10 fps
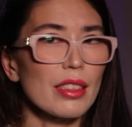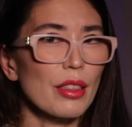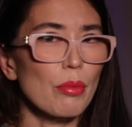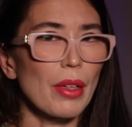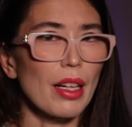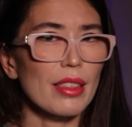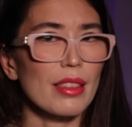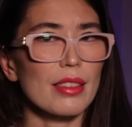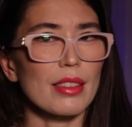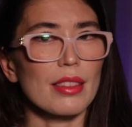Chanel
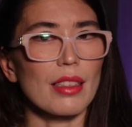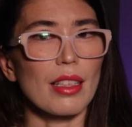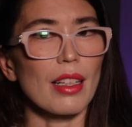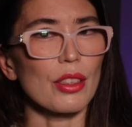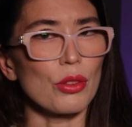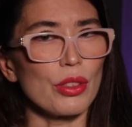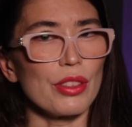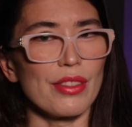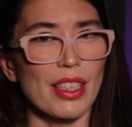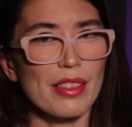bags a good
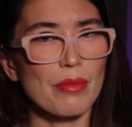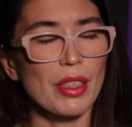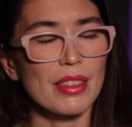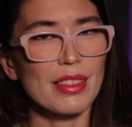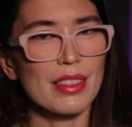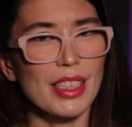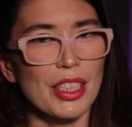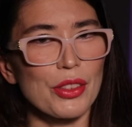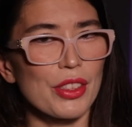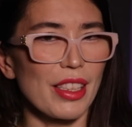investment?
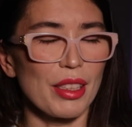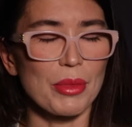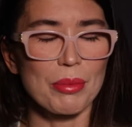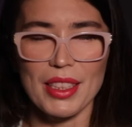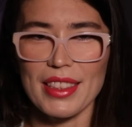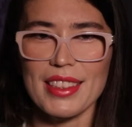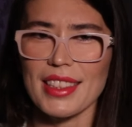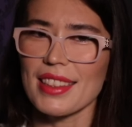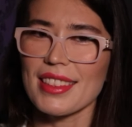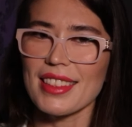Can you tell me, please,
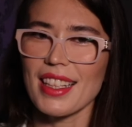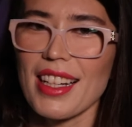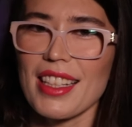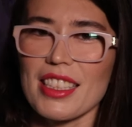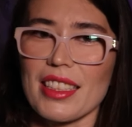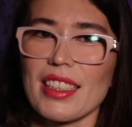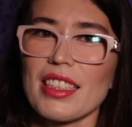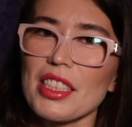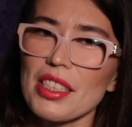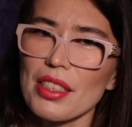this?
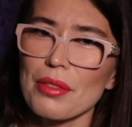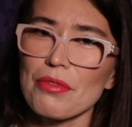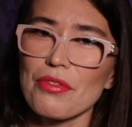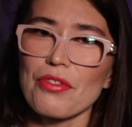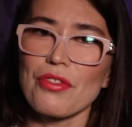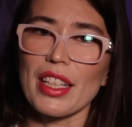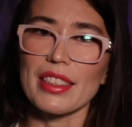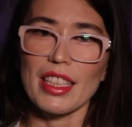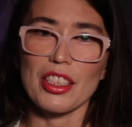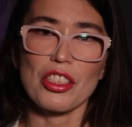Chanel's chief
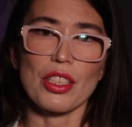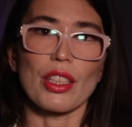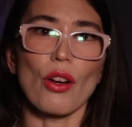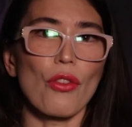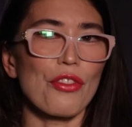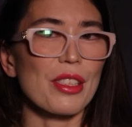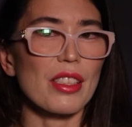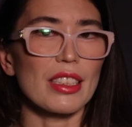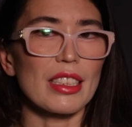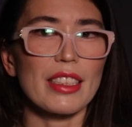financial
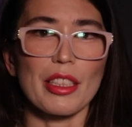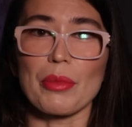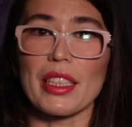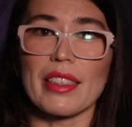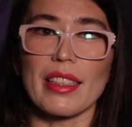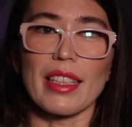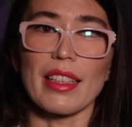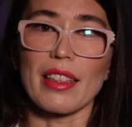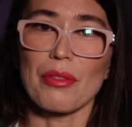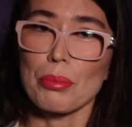officer commented
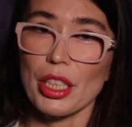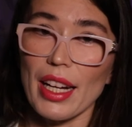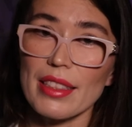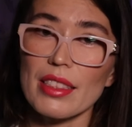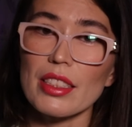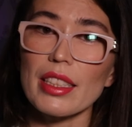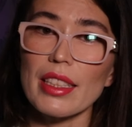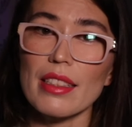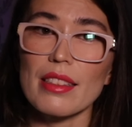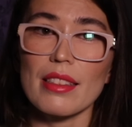that the price
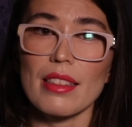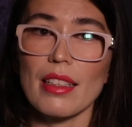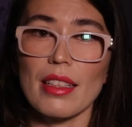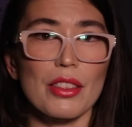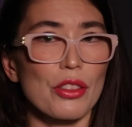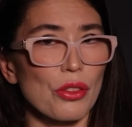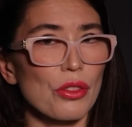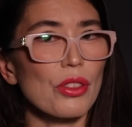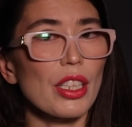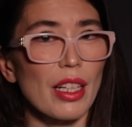increase is due
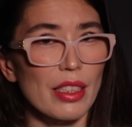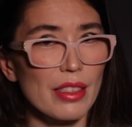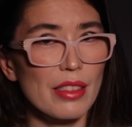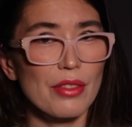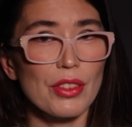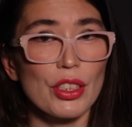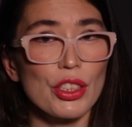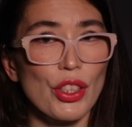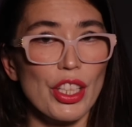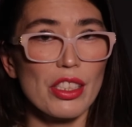to currency
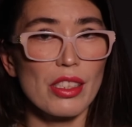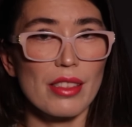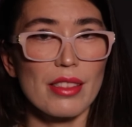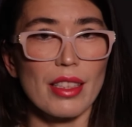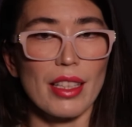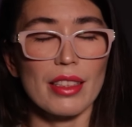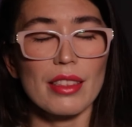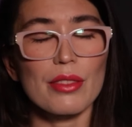fluctuations and